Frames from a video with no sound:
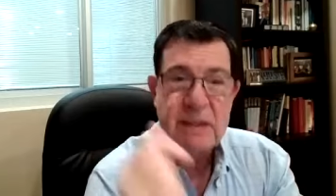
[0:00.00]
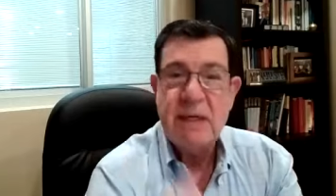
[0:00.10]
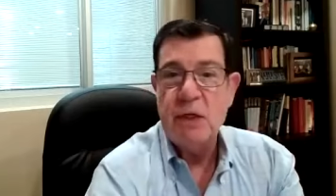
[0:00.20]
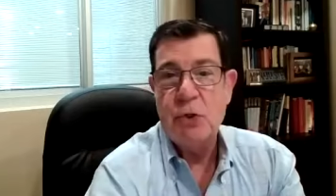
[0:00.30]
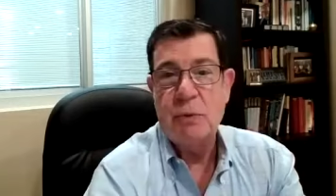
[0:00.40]

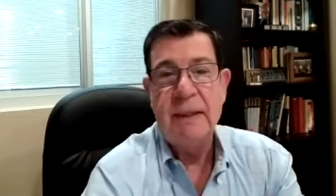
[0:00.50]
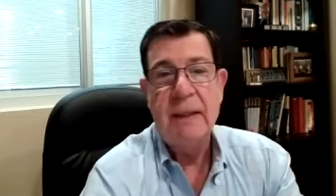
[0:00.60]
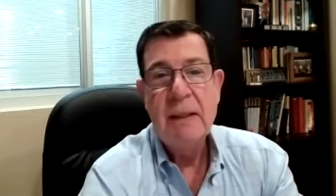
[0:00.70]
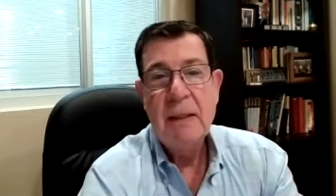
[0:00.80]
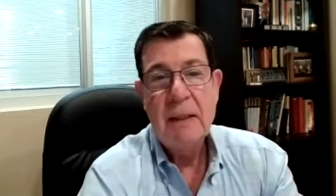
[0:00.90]
century,
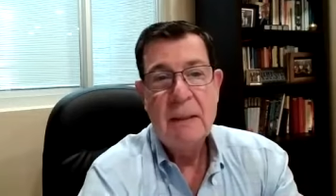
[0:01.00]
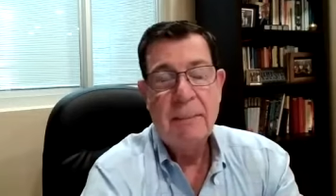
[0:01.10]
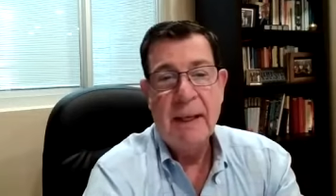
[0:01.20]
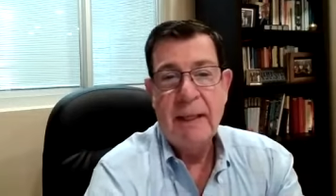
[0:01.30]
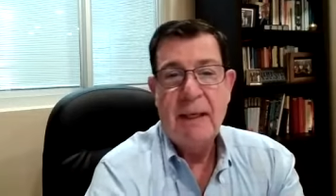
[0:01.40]

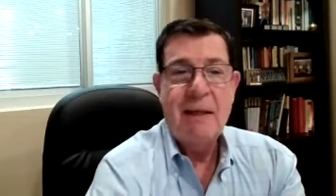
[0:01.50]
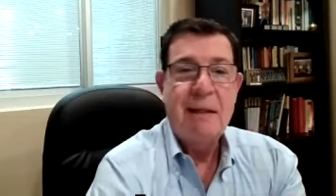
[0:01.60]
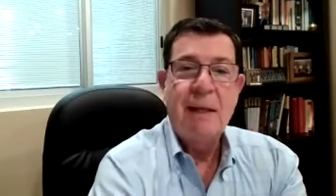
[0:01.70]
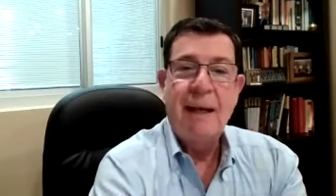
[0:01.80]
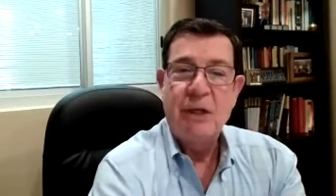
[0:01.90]
by
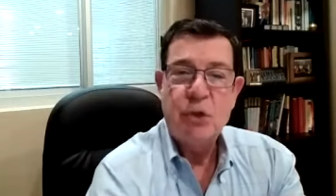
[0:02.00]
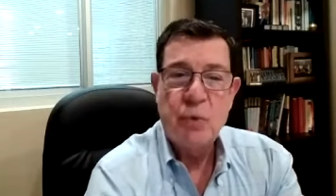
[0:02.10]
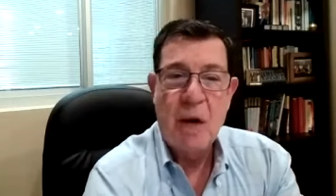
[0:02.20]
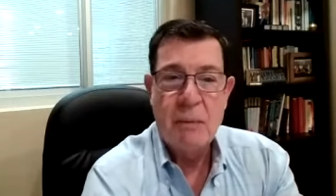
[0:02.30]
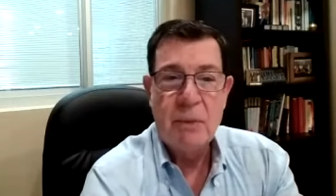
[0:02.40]
a
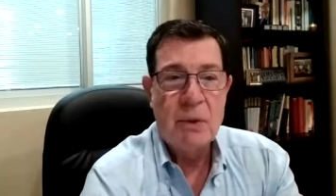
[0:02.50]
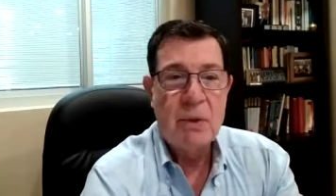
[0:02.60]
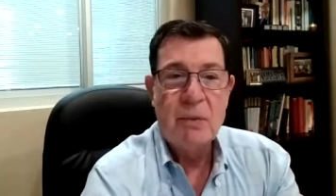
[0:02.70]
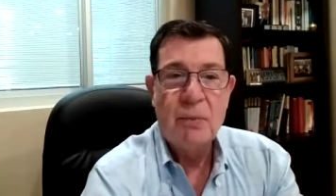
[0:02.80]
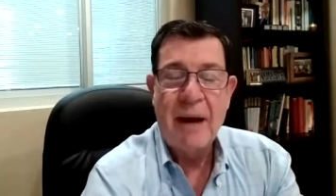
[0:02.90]

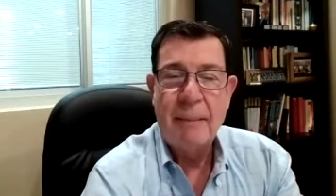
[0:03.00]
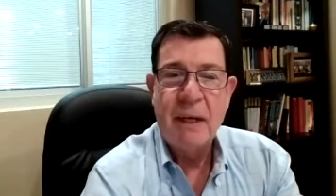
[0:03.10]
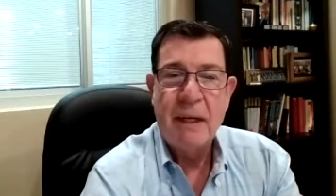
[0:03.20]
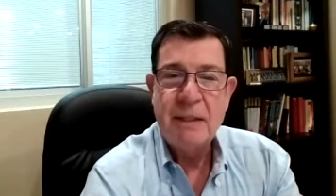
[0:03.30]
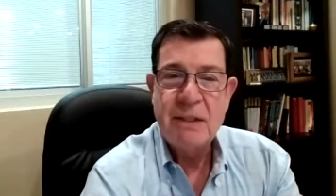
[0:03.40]
astronomer,
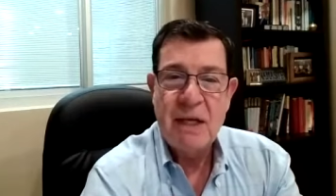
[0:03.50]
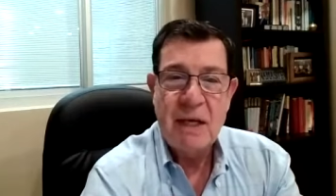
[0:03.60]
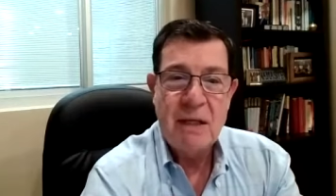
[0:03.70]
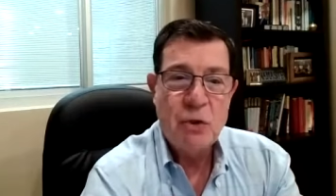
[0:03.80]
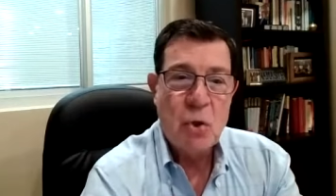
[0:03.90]
rabbi,
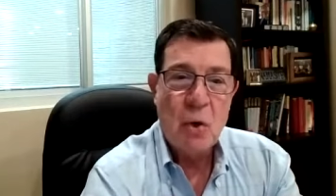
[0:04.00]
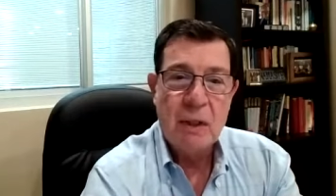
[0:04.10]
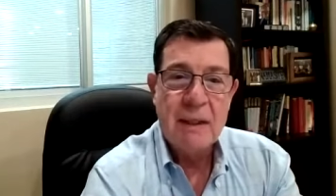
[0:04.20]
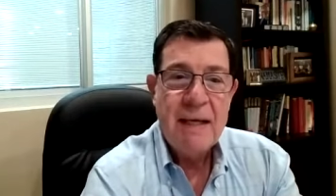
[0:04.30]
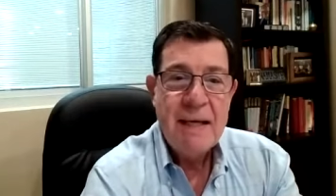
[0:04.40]
sage
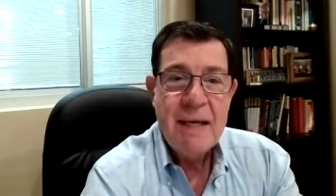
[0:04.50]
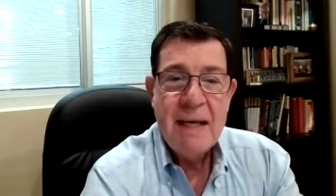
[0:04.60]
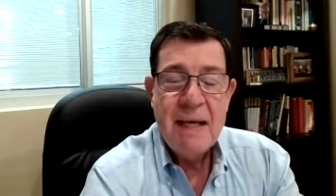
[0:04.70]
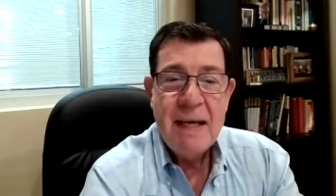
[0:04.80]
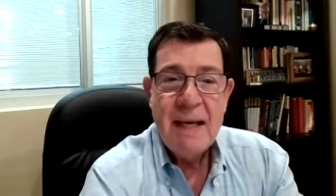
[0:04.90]
called
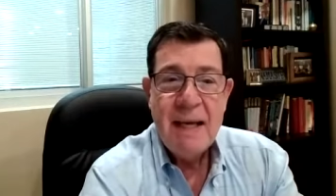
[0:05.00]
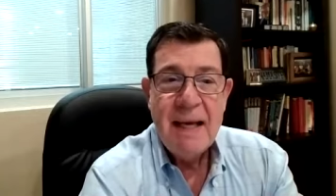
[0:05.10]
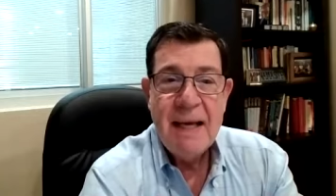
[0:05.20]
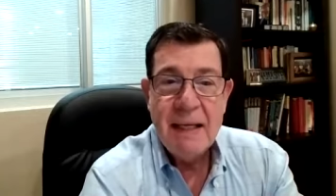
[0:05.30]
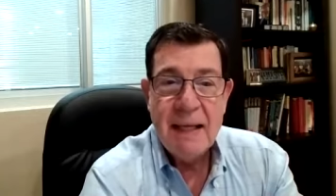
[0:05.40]

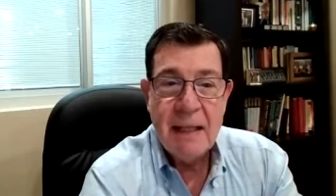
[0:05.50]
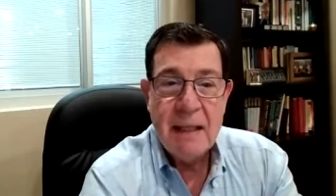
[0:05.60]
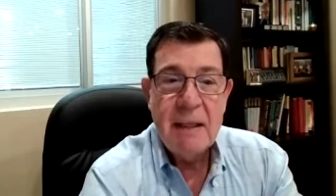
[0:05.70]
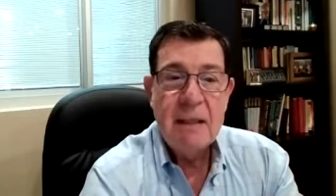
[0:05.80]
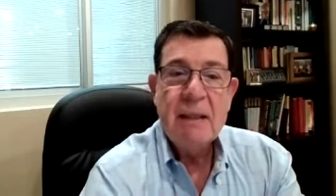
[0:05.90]

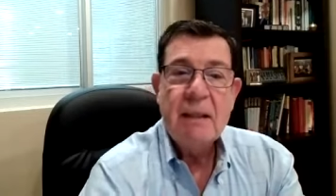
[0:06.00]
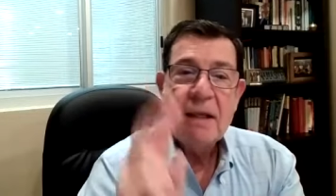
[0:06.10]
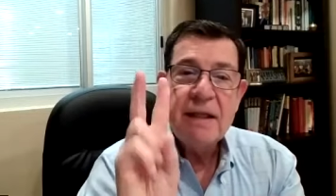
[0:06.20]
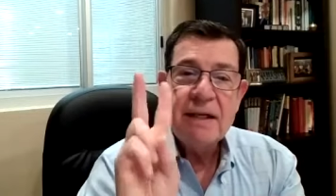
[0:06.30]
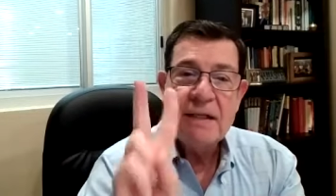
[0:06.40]
Hillel
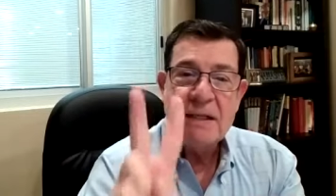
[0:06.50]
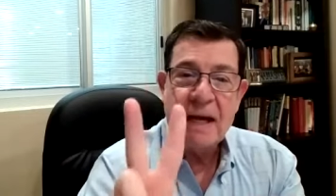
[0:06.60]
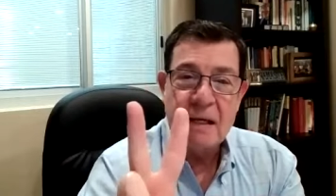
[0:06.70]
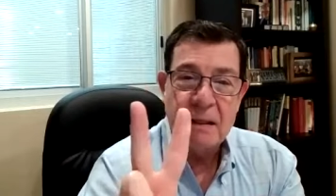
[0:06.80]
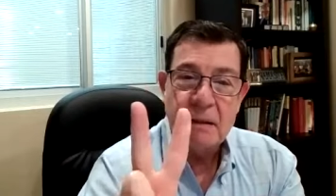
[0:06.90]
the
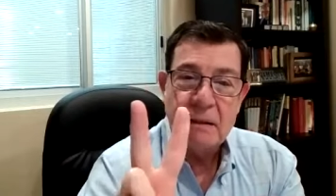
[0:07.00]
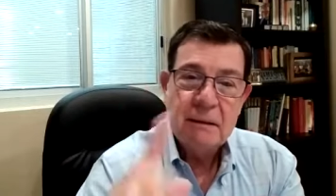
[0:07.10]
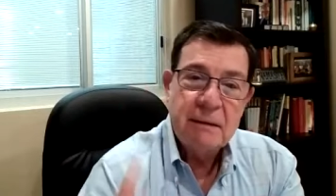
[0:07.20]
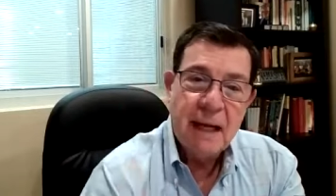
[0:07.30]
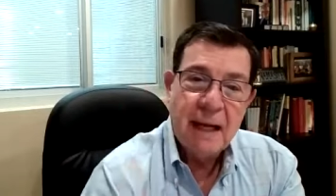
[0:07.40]
Second,
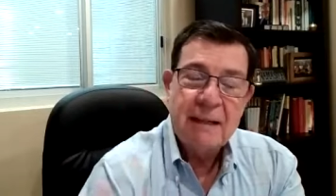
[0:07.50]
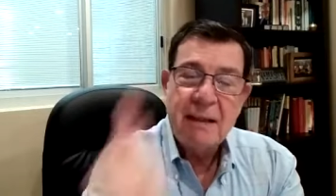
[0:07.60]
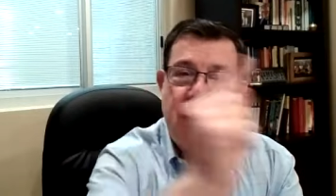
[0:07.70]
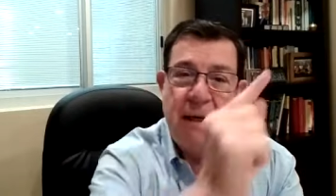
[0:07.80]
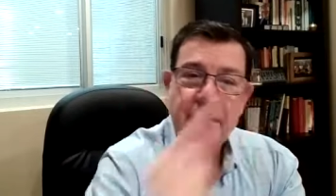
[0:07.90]
not
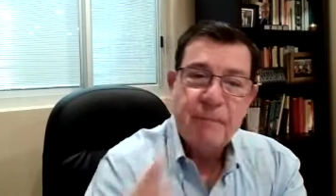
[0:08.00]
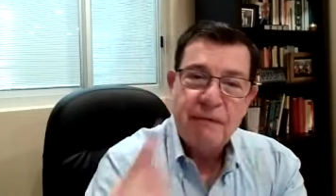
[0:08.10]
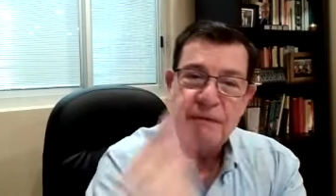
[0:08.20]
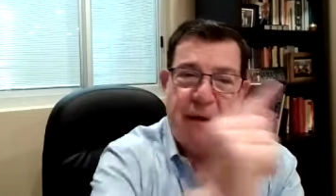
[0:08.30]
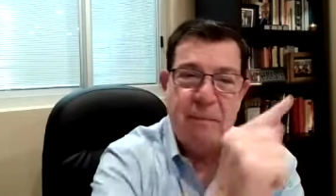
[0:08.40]
the
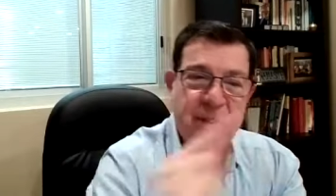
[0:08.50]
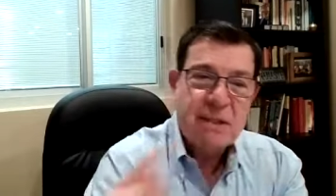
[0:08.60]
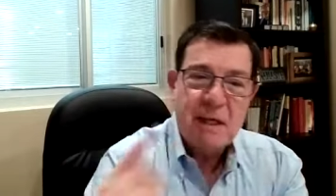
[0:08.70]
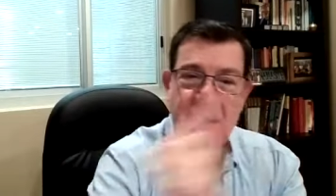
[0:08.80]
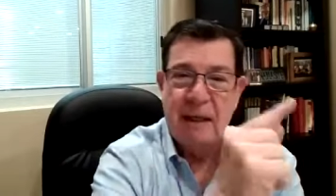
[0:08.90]
famous
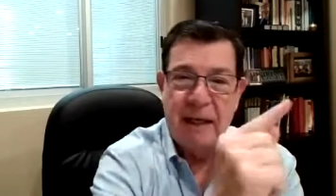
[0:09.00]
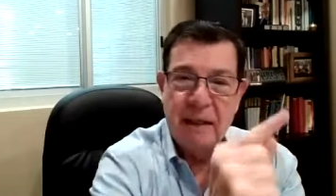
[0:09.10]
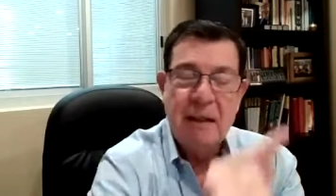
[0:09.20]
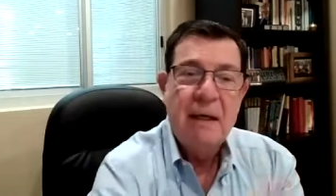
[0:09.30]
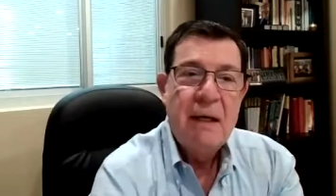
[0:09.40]

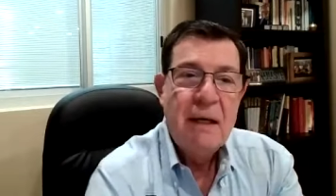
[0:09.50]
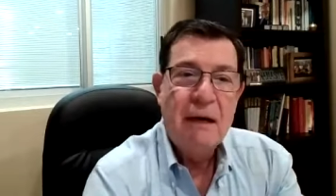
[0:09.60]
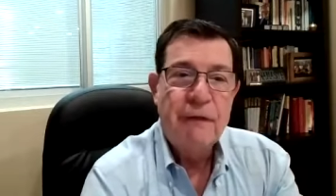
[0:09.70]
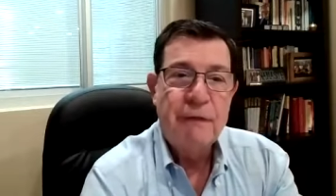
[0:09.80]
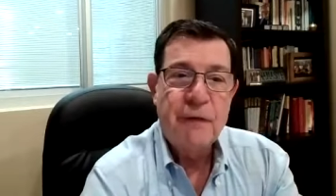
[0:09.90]
Hillel
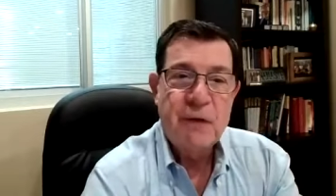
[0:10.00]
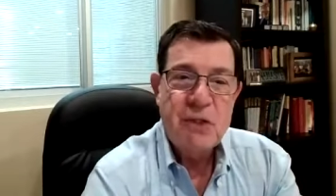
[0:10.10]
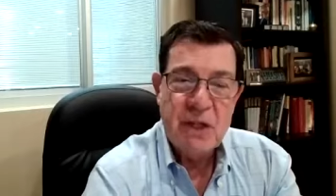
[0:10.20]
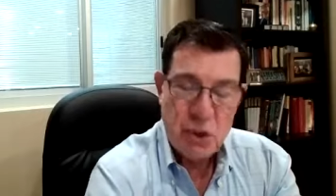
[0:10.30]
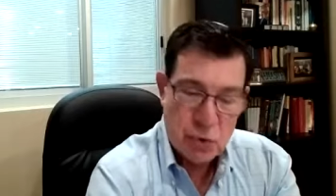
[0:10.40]
of the first
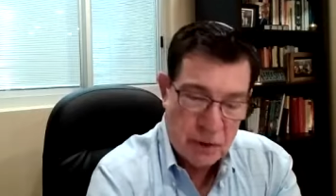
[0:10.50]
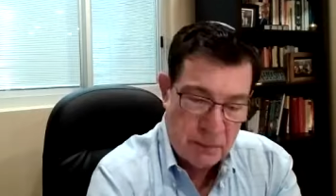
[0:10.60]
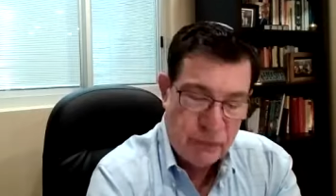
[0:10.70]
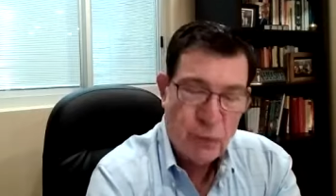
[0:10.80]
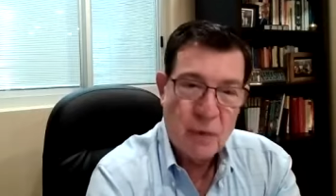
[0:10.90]
century
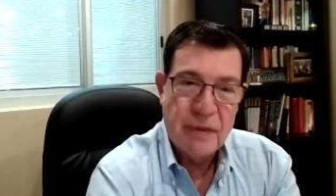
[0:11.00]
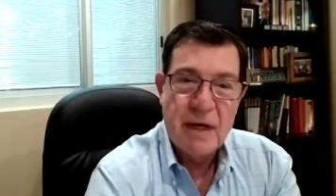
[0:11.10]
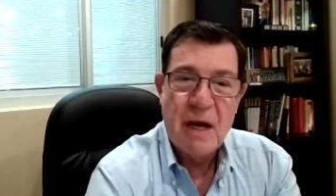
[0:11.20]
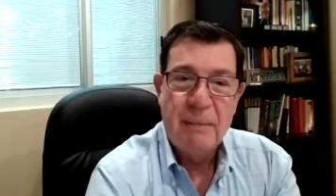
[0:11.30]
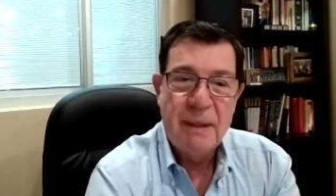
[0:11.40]
before the
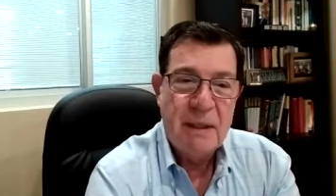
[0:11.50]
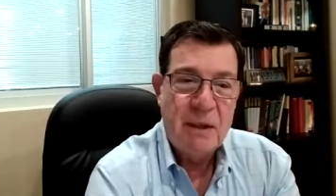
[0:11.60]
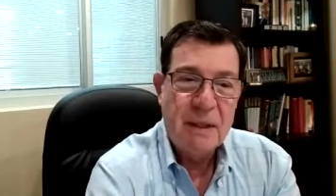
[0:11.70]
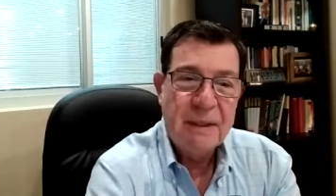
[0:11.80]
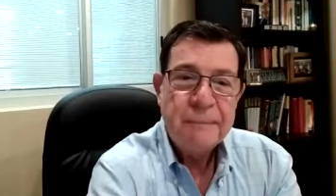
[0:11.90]
Common
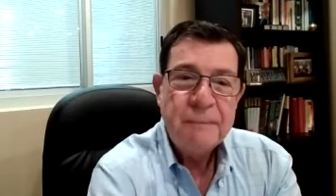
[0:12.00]
Era.